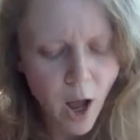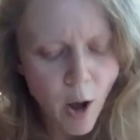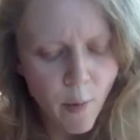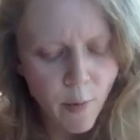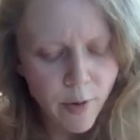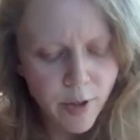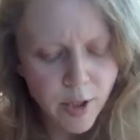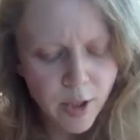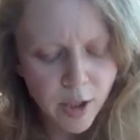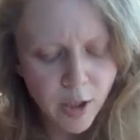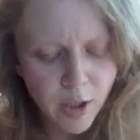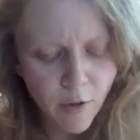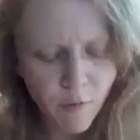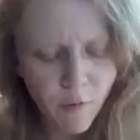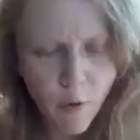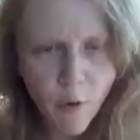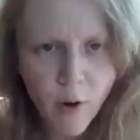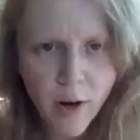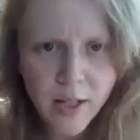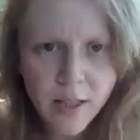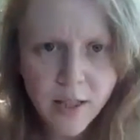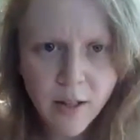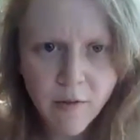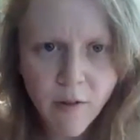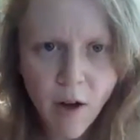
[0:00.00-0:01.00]
which is the
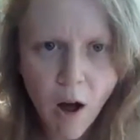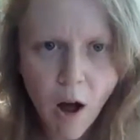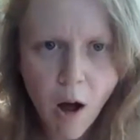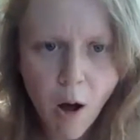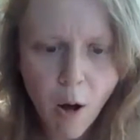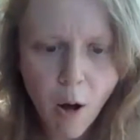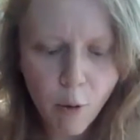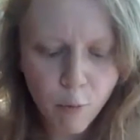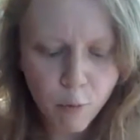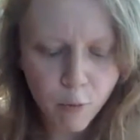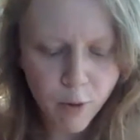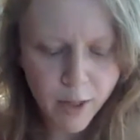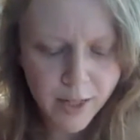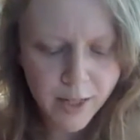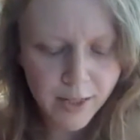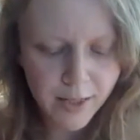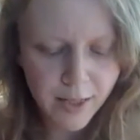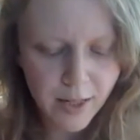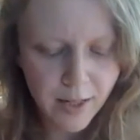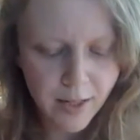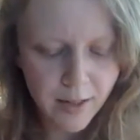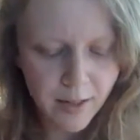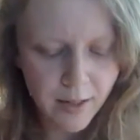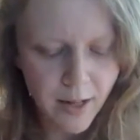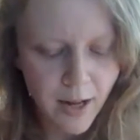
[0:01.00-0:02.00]
voice of all
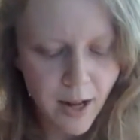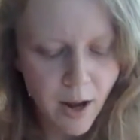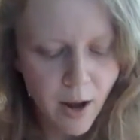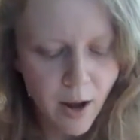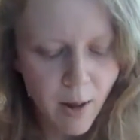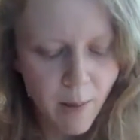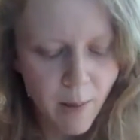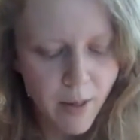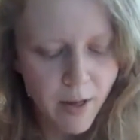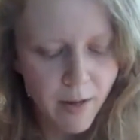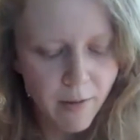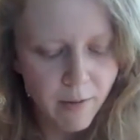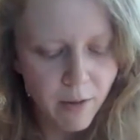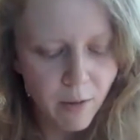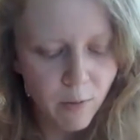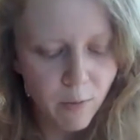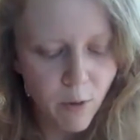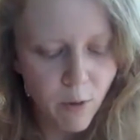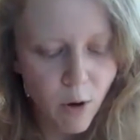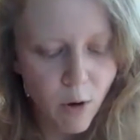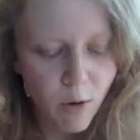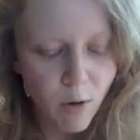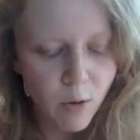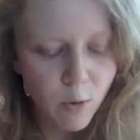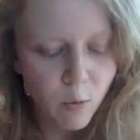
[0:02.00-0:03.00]
reason. But if the
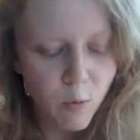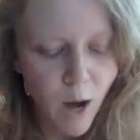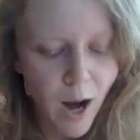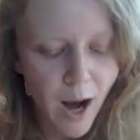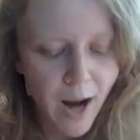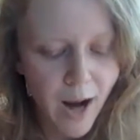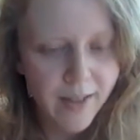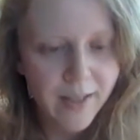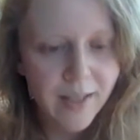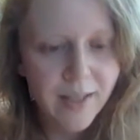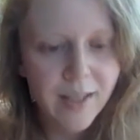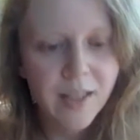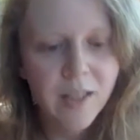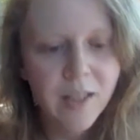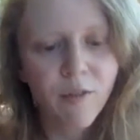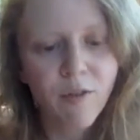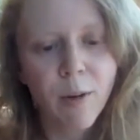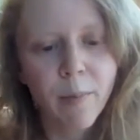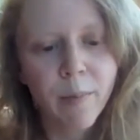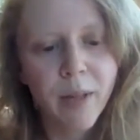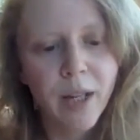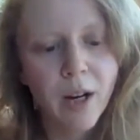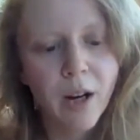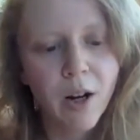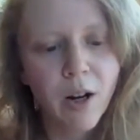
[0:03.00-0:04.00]
rose rises
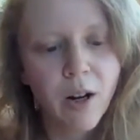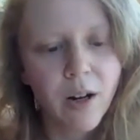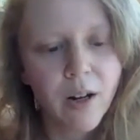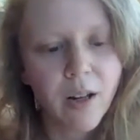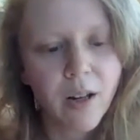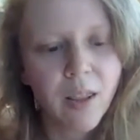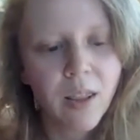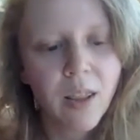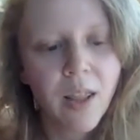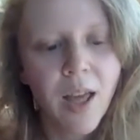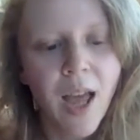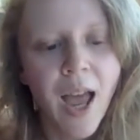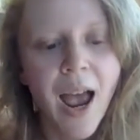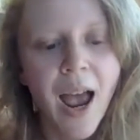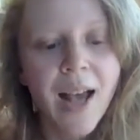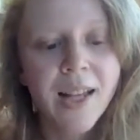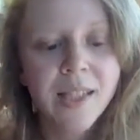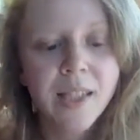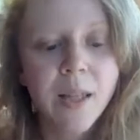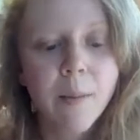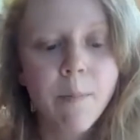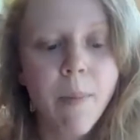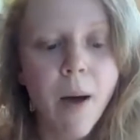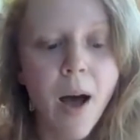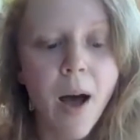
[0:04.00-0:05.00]
from the earth, as
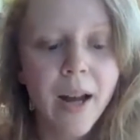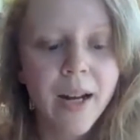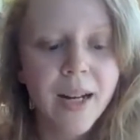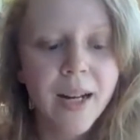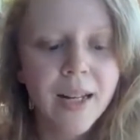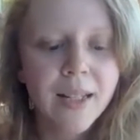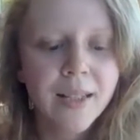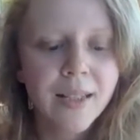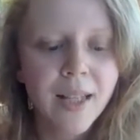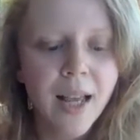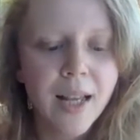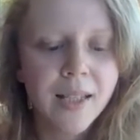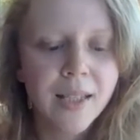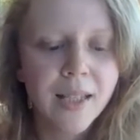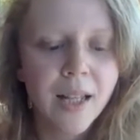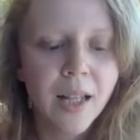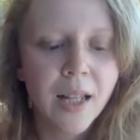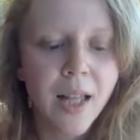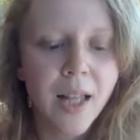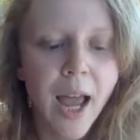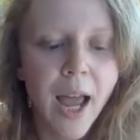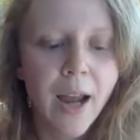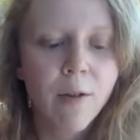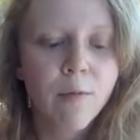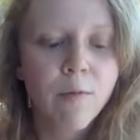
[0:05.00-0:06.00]
the
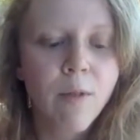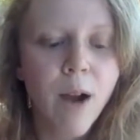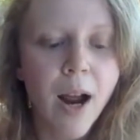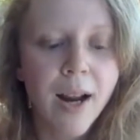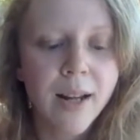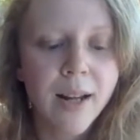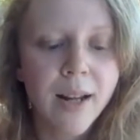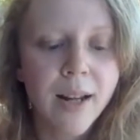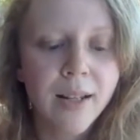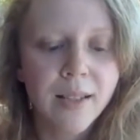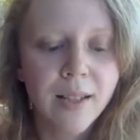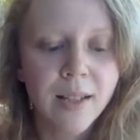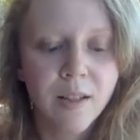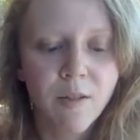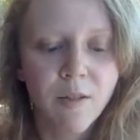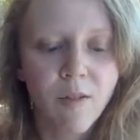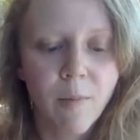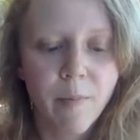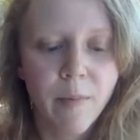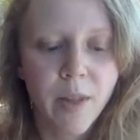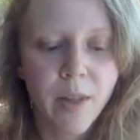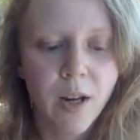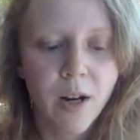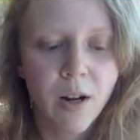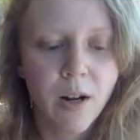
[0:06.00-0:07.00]
light rises from
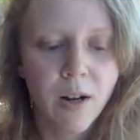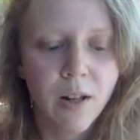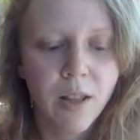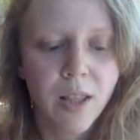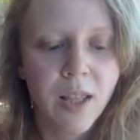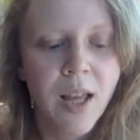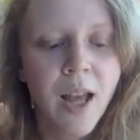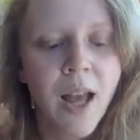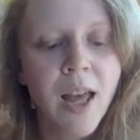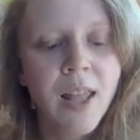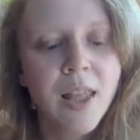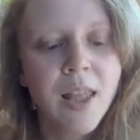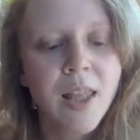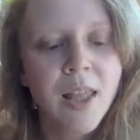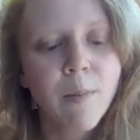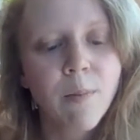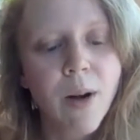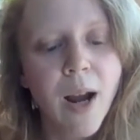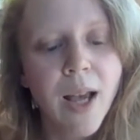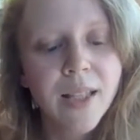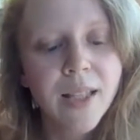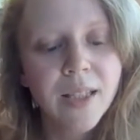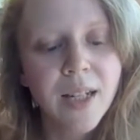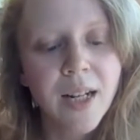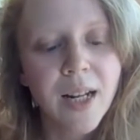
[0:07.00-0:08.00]
the earth, the
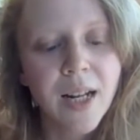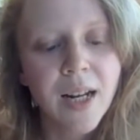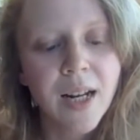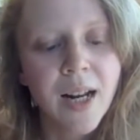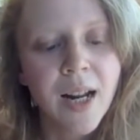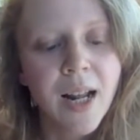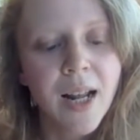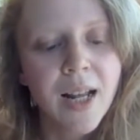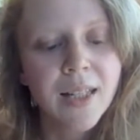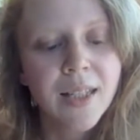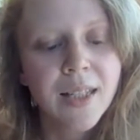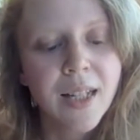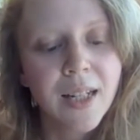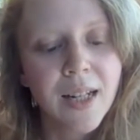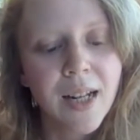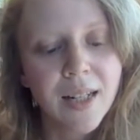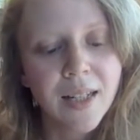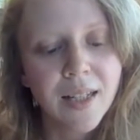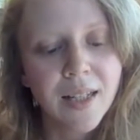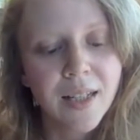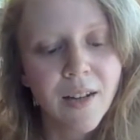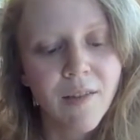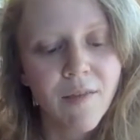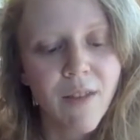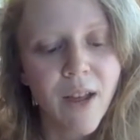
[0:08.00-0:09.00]
president is
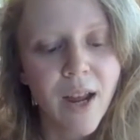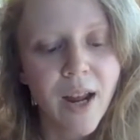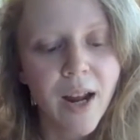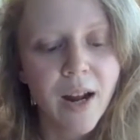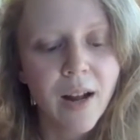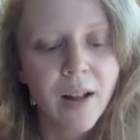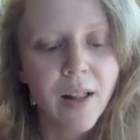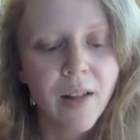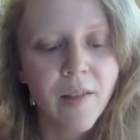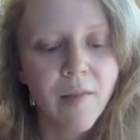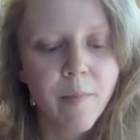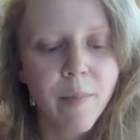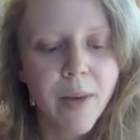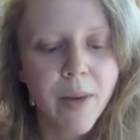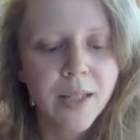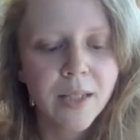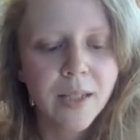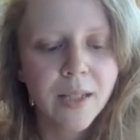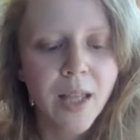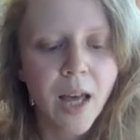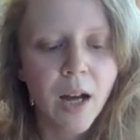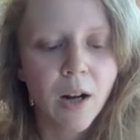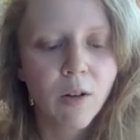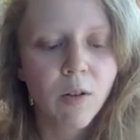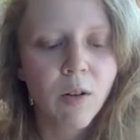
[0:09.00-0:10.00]
against a veil of mist
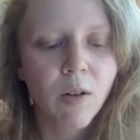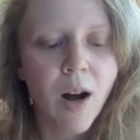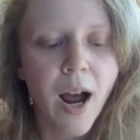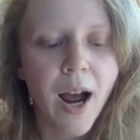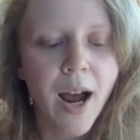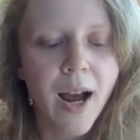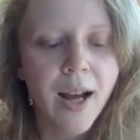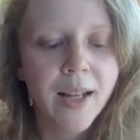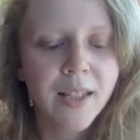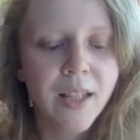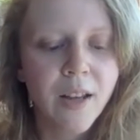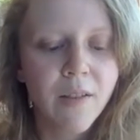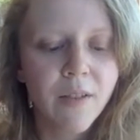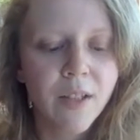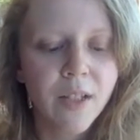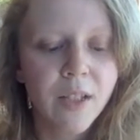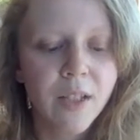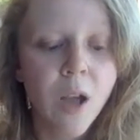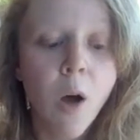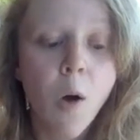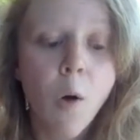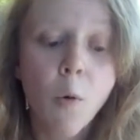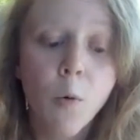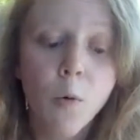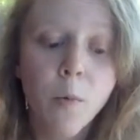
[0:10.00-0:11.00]
that cries of his
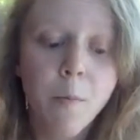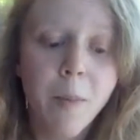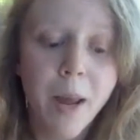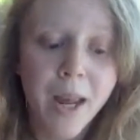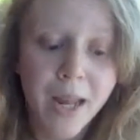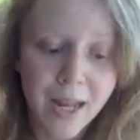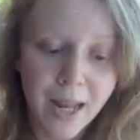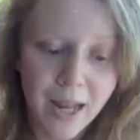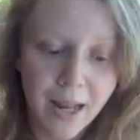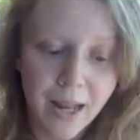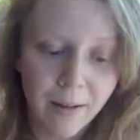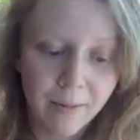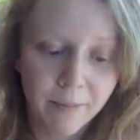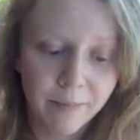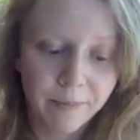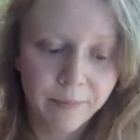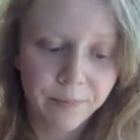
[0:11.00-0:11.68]
own making.